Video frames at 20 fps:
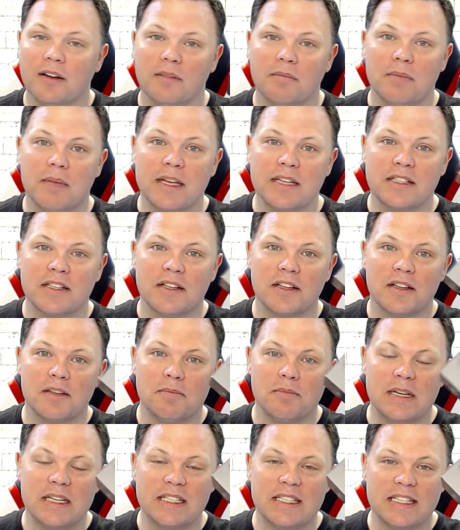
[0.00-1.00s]
basically the
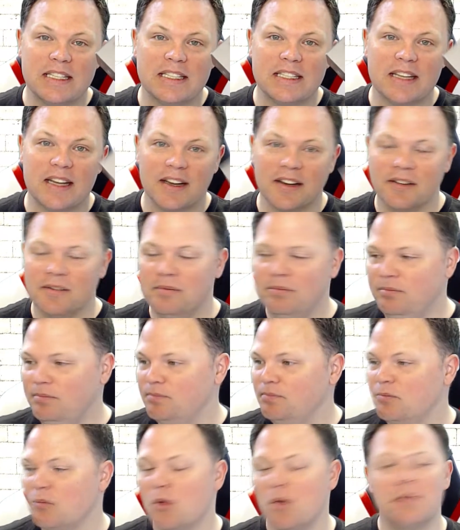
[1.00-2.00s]
PC stick.
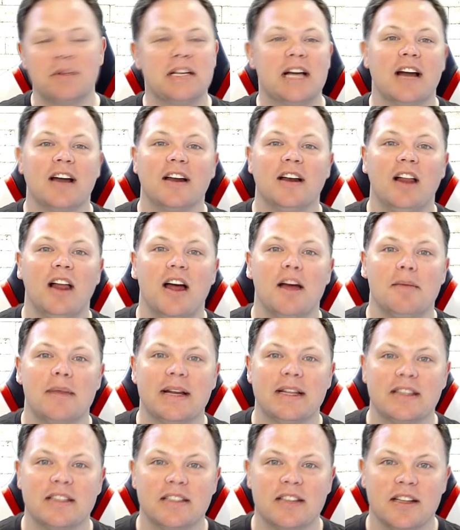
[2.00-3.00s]
We've been talking a lot
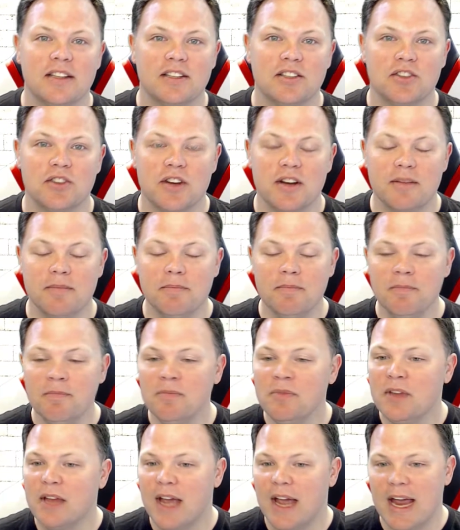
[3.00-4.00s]
about this on the stream,
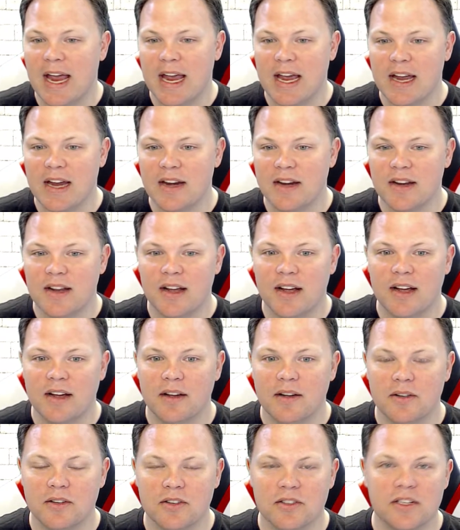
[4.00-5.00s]
and
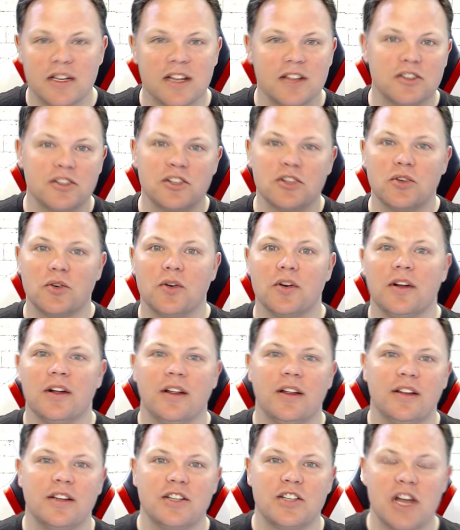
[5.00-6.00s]
there's another
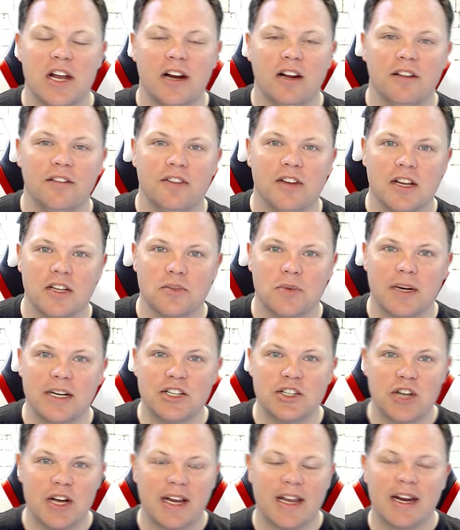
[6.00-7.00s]
tutorial on the channel if you guys want to
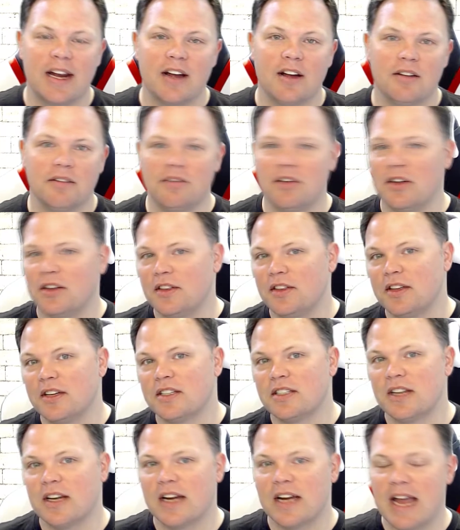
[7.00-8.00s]
check it out of all the
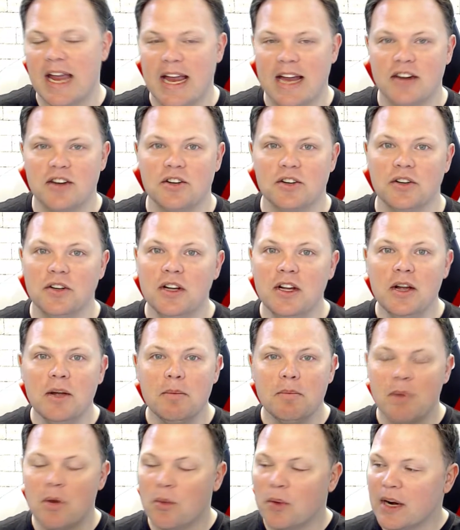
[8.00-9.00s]
things that it can do.
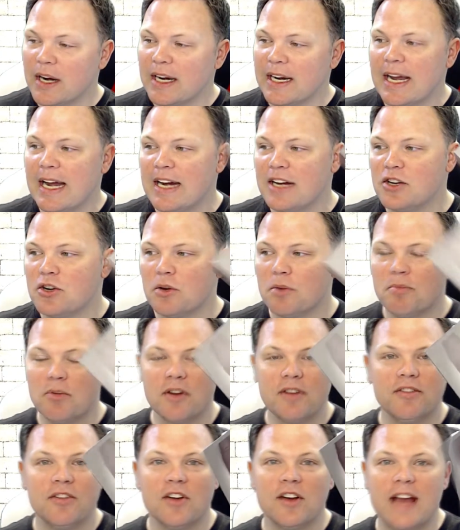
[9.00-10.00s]
But we're going to kind of do a
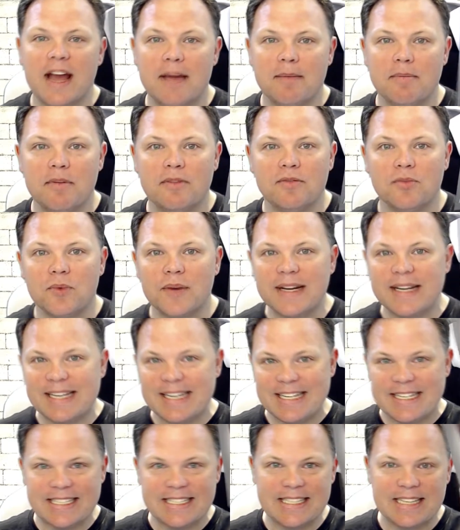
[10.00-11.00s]
brief recap of what
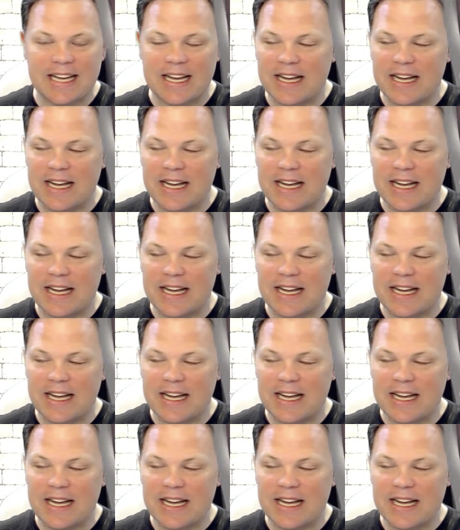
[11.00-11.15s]
is